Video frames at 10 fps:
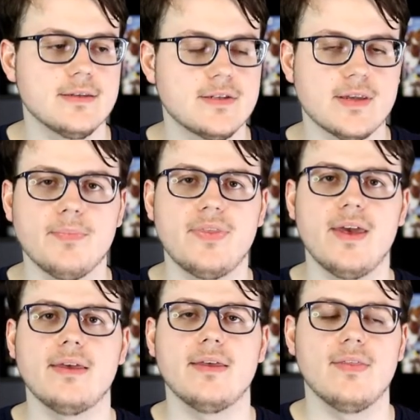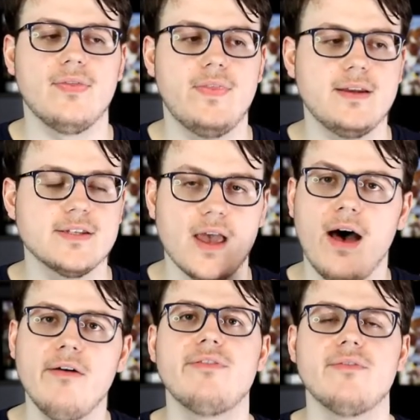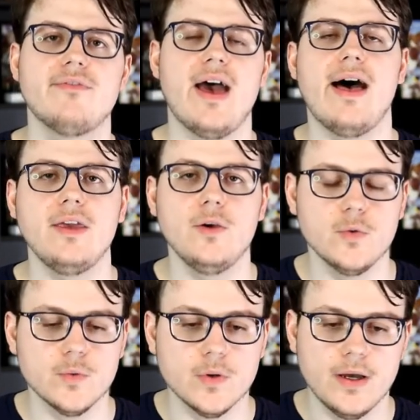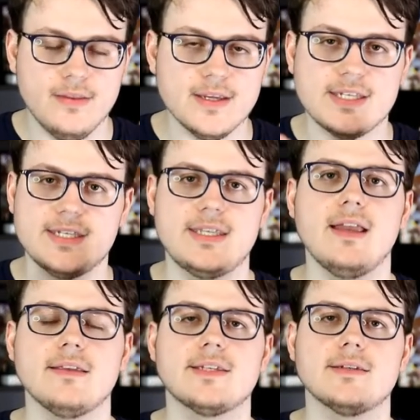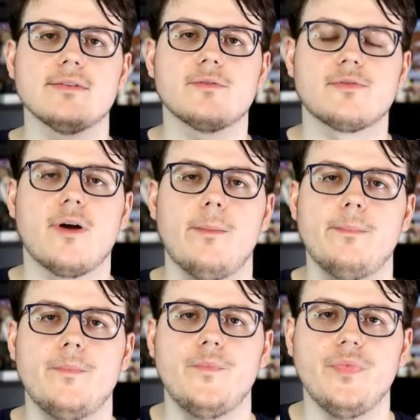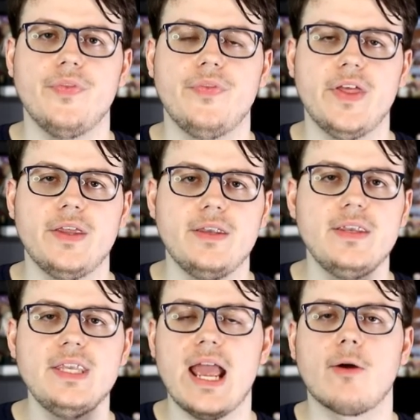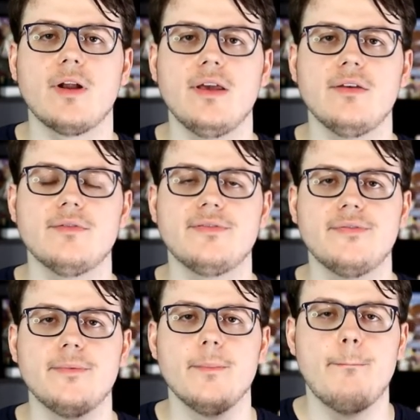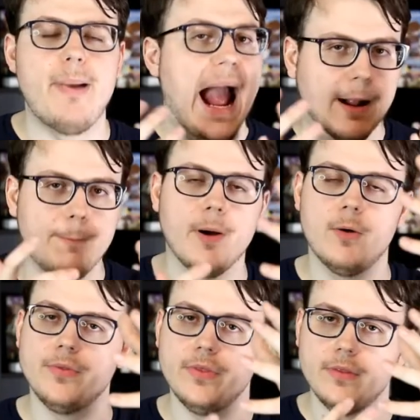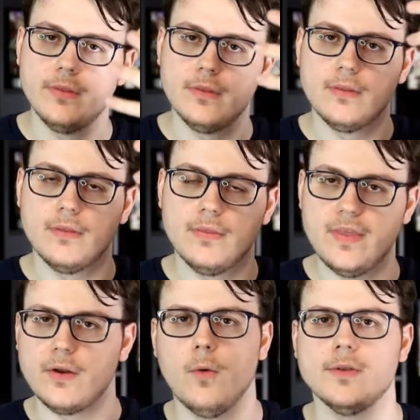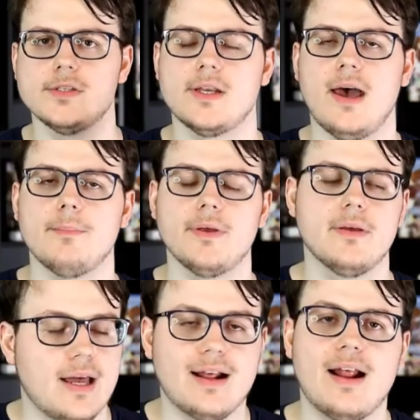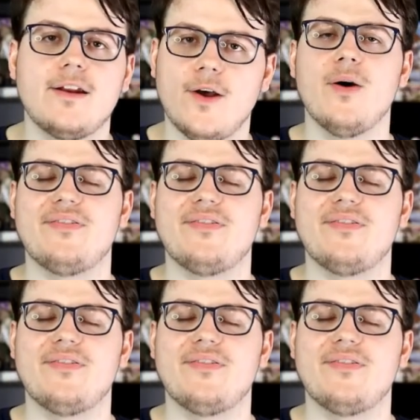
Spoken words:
something that is of value, distinct from the narrative backbone that holds it up. I don't know